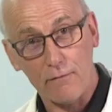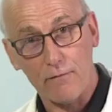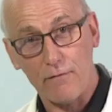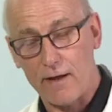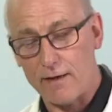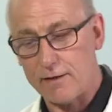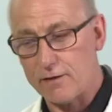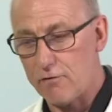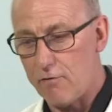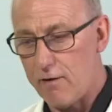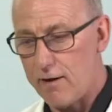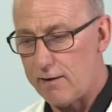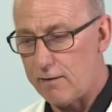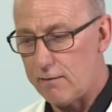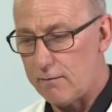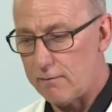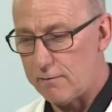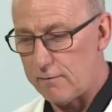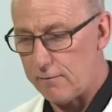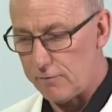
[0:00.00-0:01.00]
of factor VIII
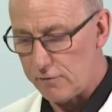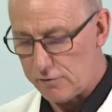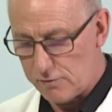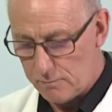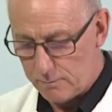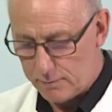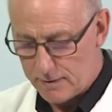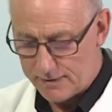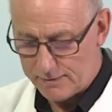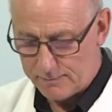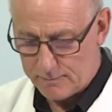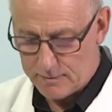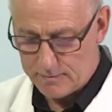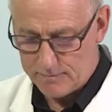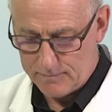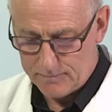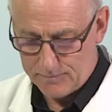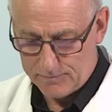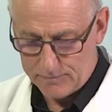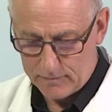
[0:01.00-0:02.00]
deficient
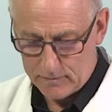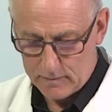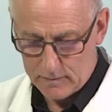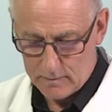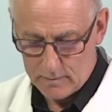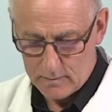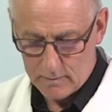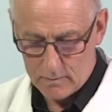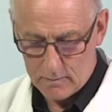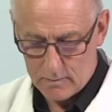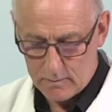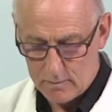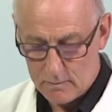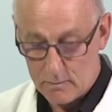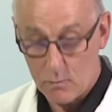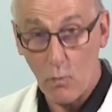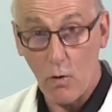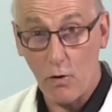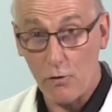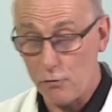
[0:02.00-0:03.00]
plasma,
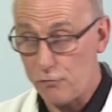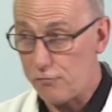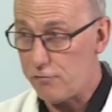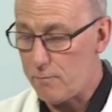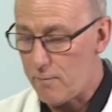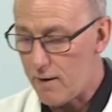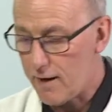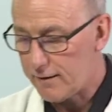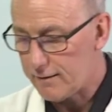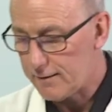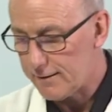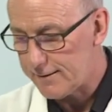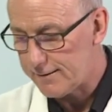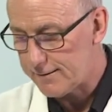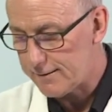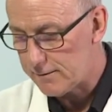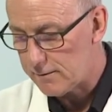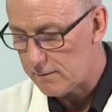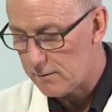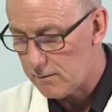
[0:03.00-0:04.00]
100
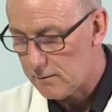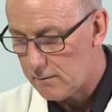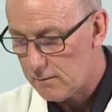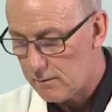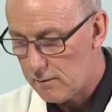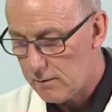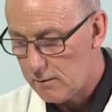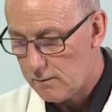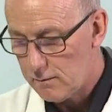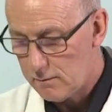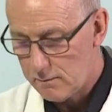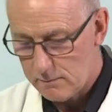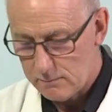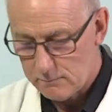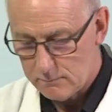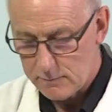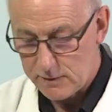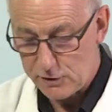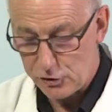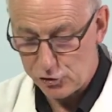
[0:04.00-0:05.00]
microliters
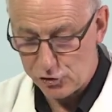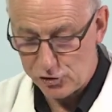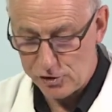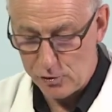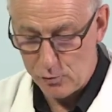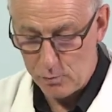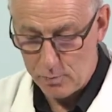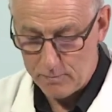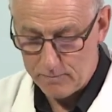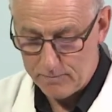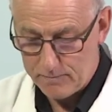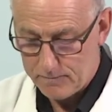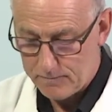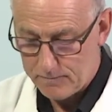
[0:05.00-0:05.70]
each tube.